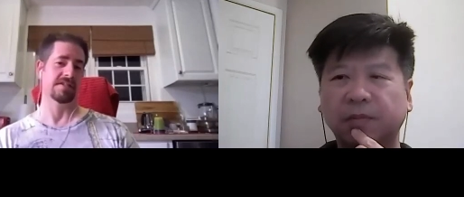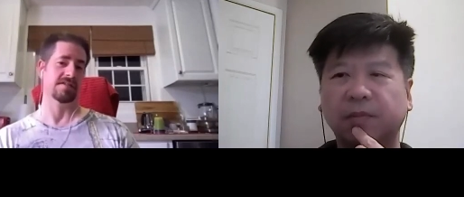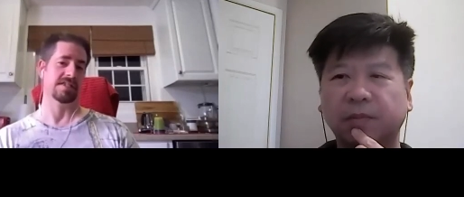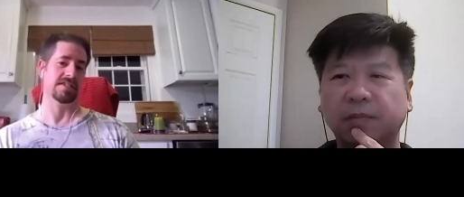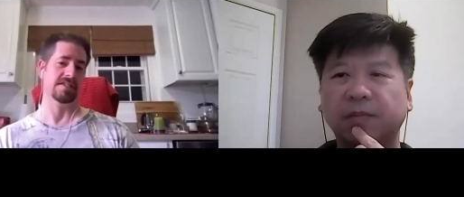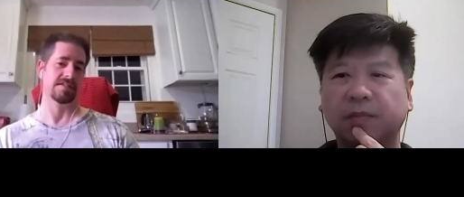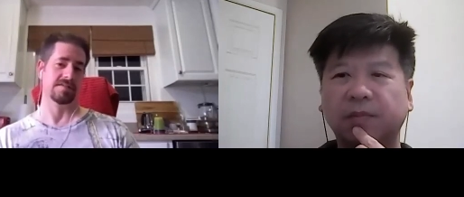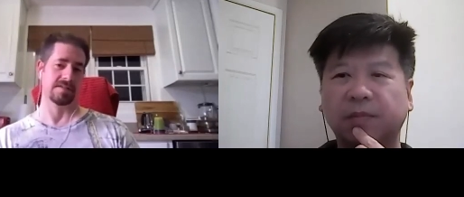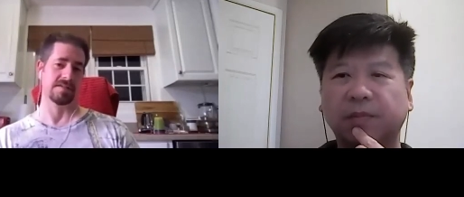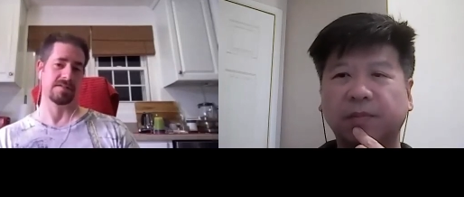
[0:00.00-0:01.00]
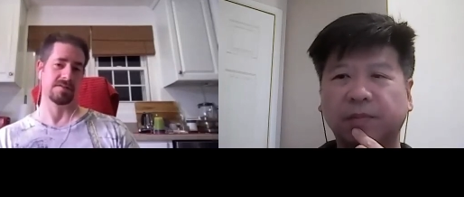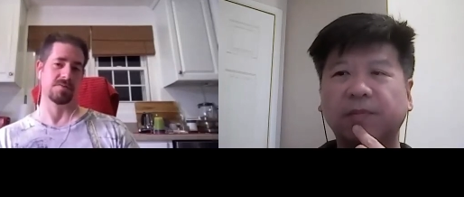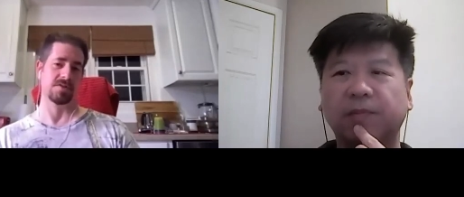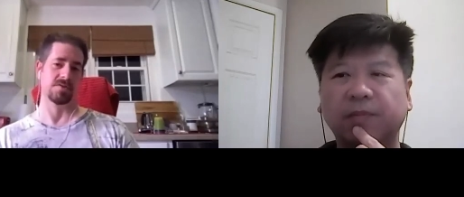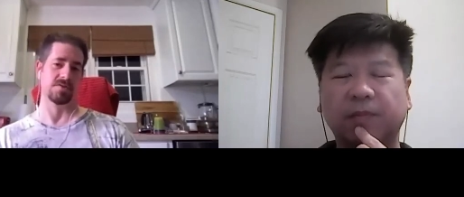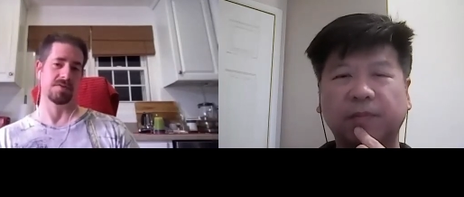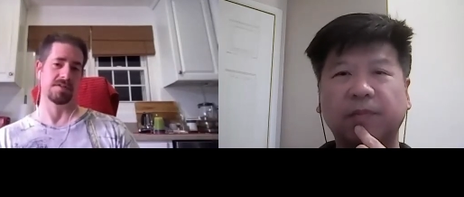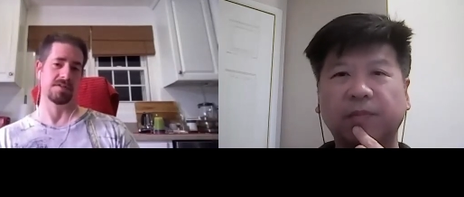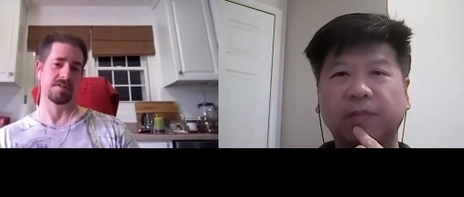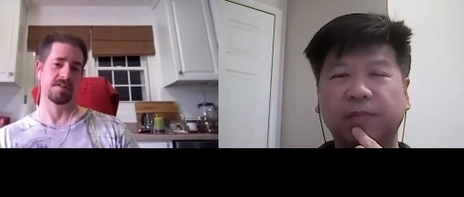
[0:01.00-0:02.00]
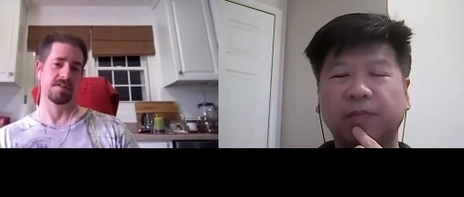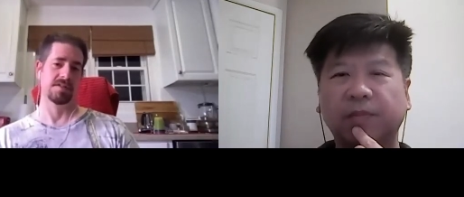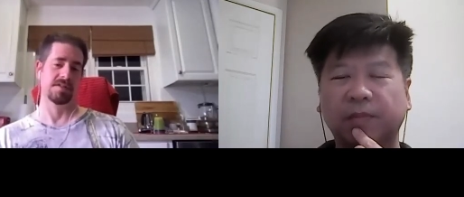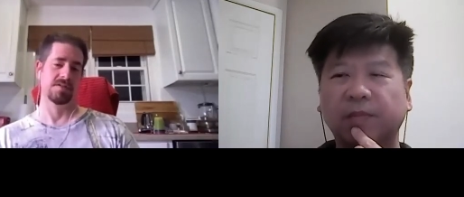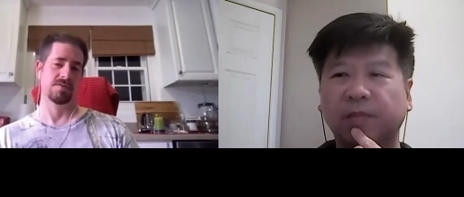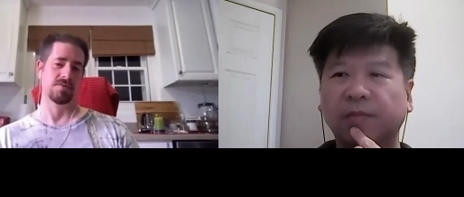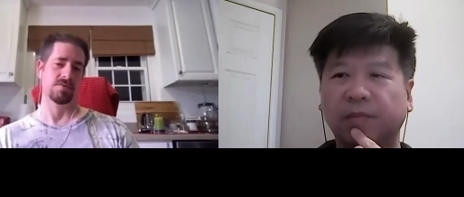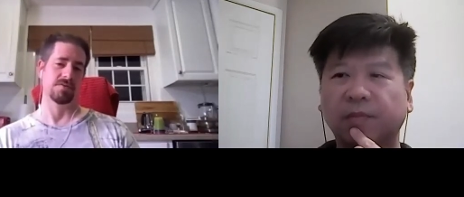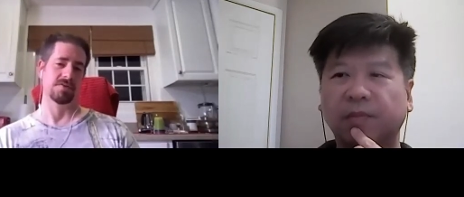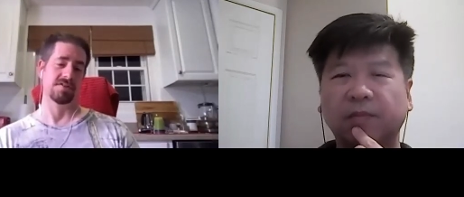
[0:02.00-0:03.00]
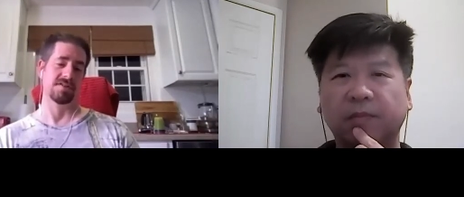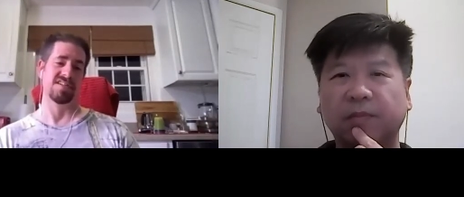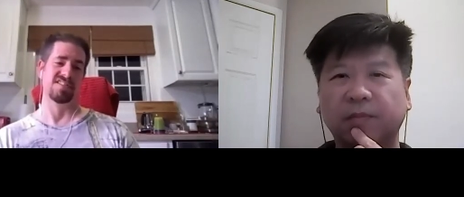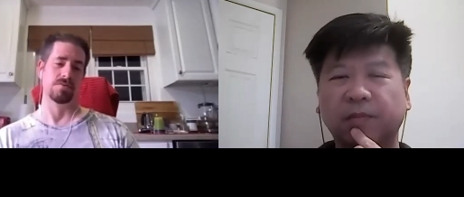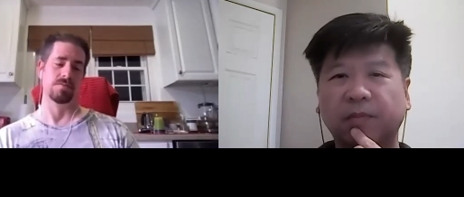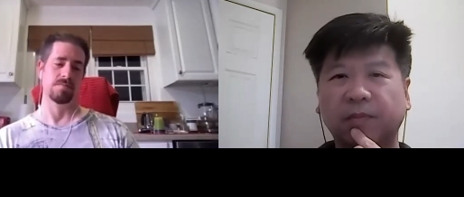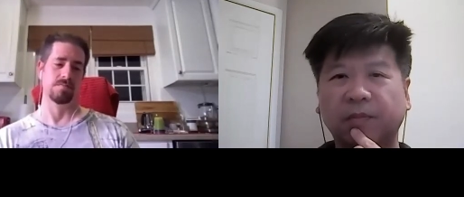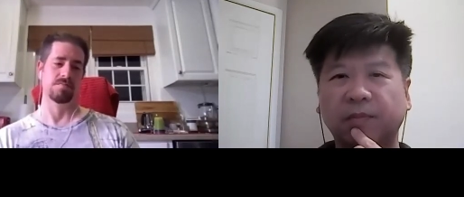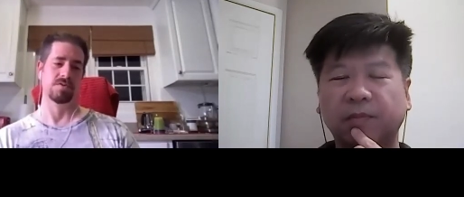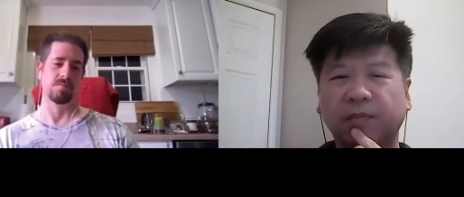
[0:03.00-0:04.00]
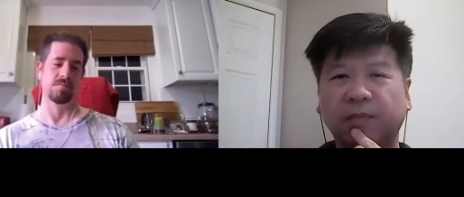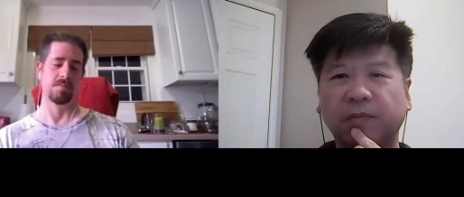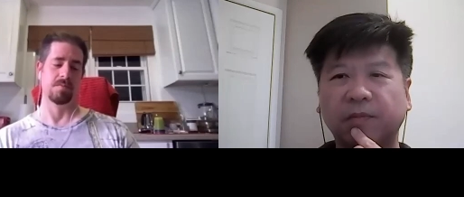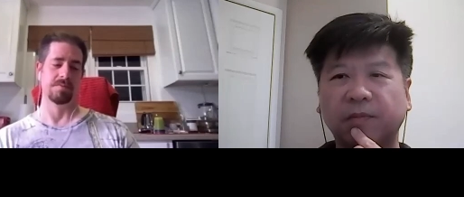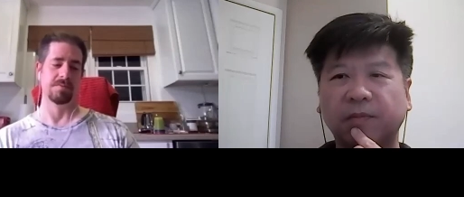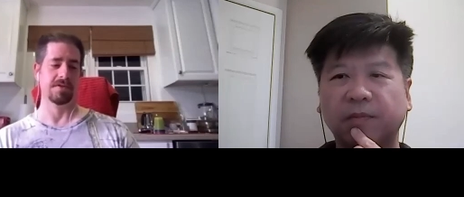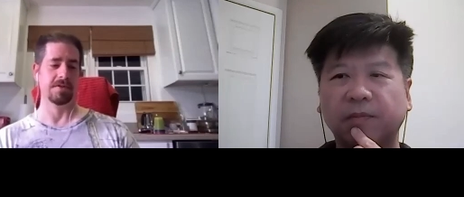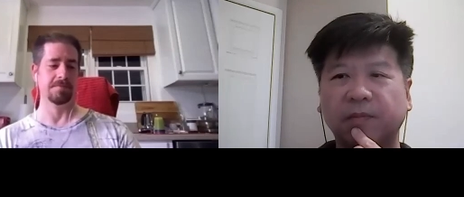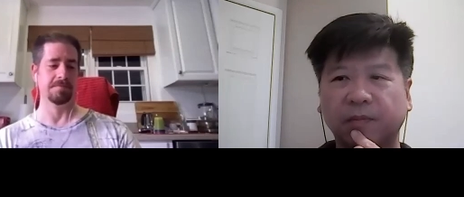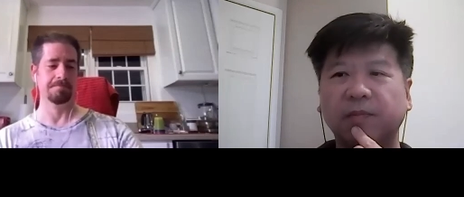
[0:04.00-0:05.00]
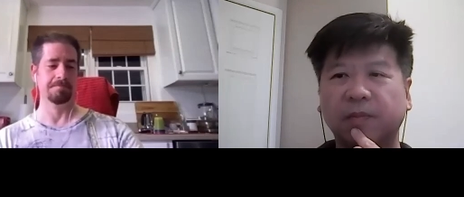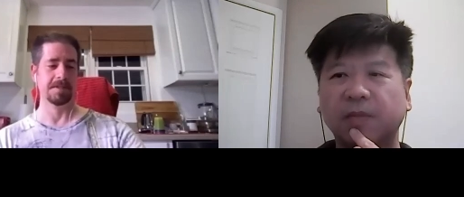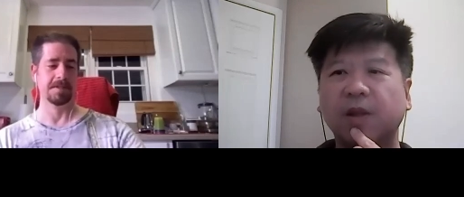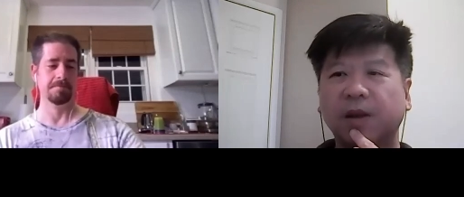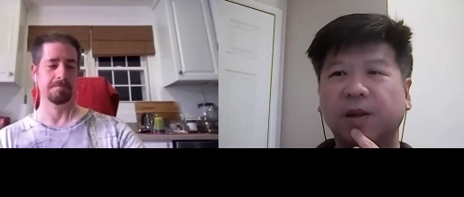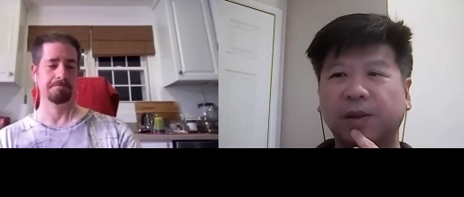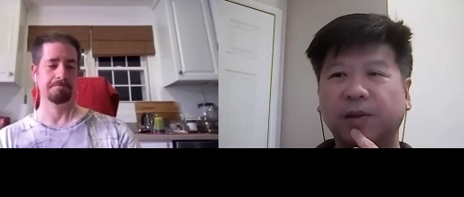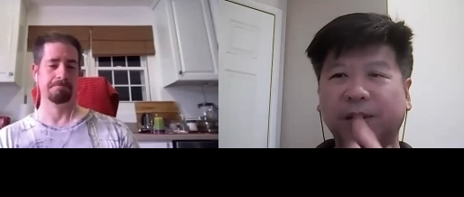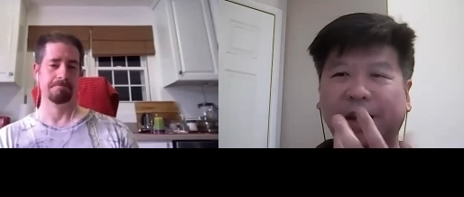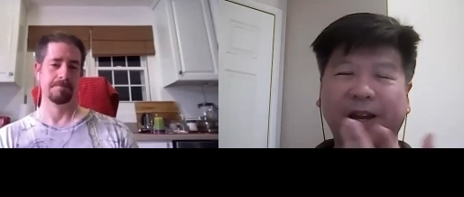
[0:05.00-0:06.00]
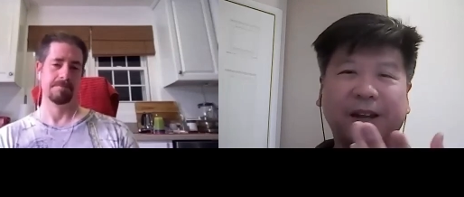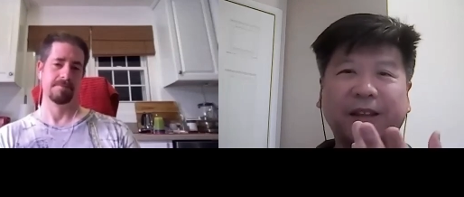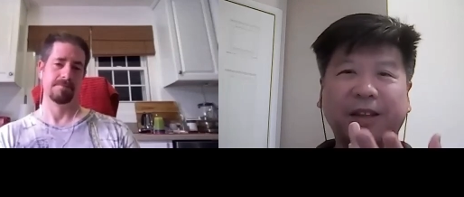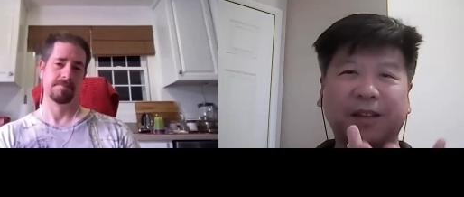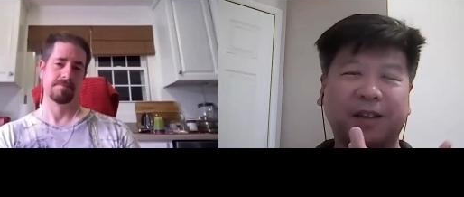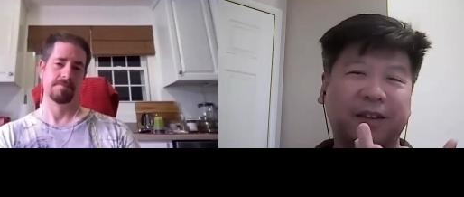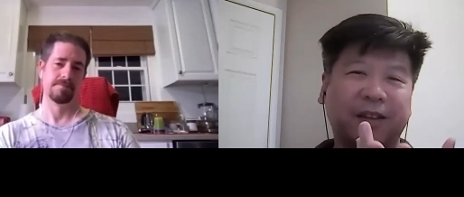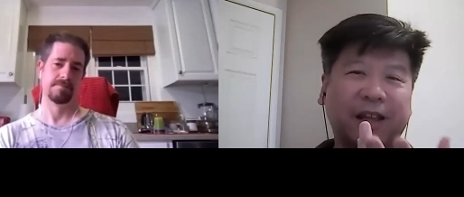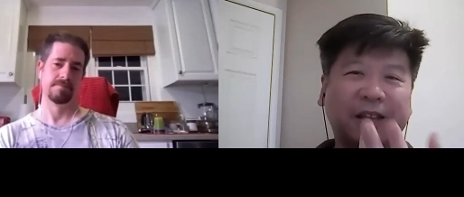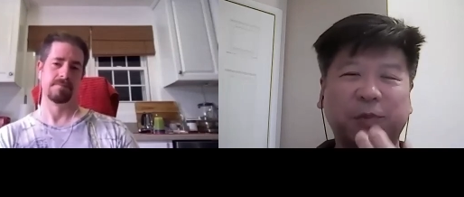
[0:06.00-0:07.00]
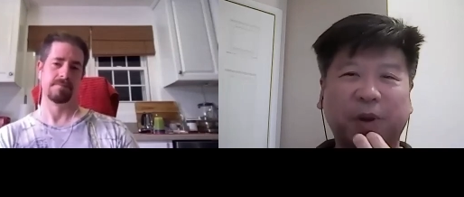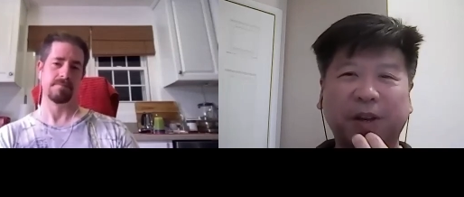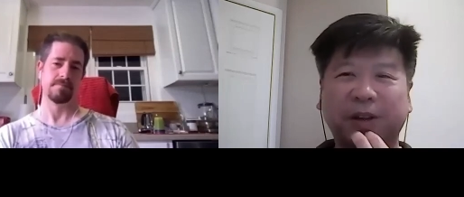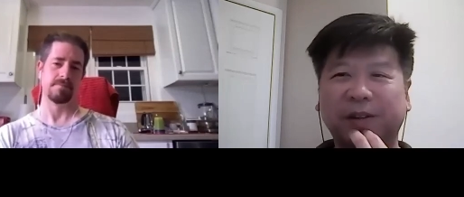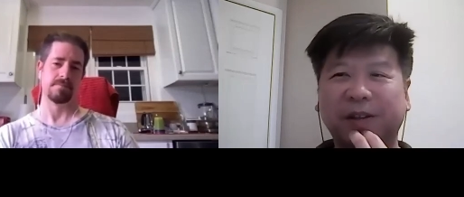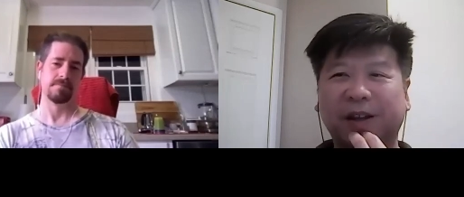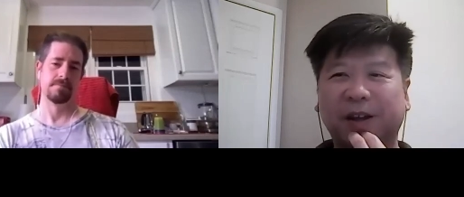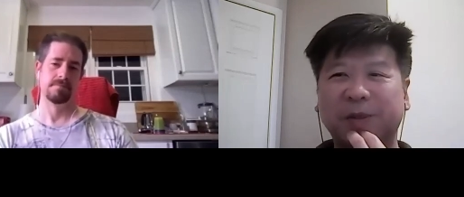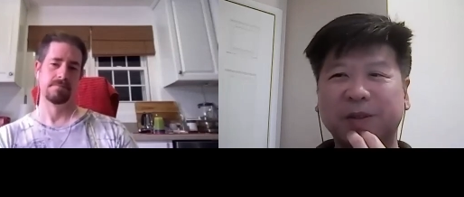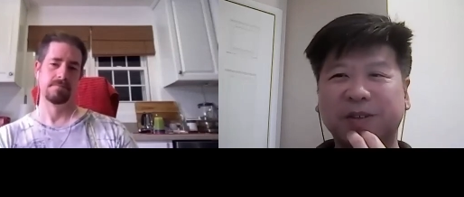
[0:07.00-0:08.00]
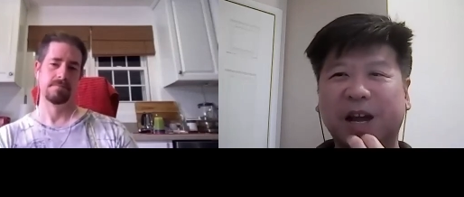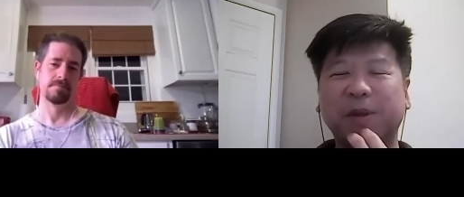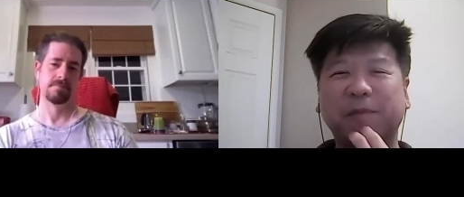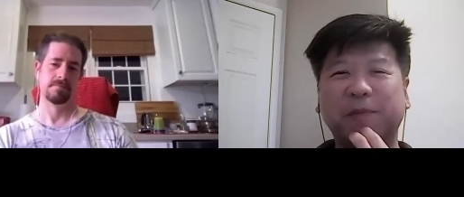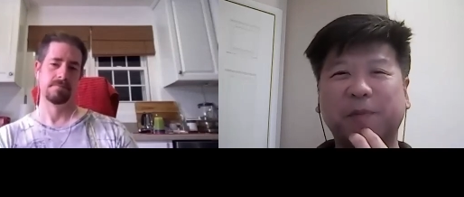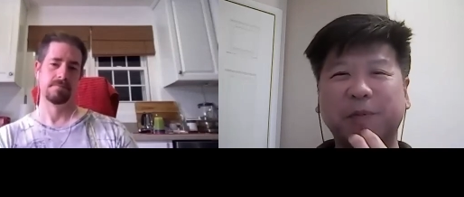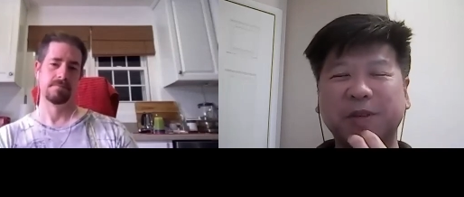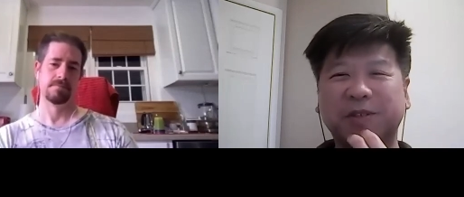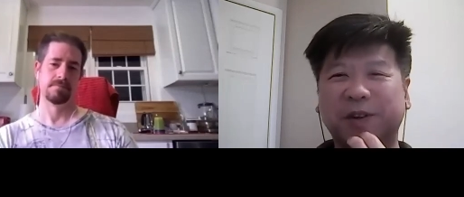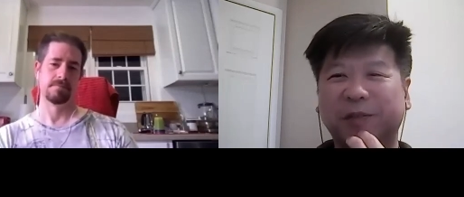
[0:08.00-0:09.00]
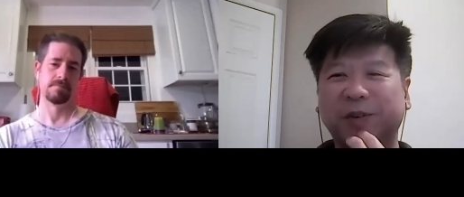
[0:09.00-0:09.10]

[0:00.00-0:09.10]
Speaker 1: like this, like as we saw with, or societal sort of problems. So, yeah.
Speaker 2: Yeah, and then and then that's when uh, the zombie movies started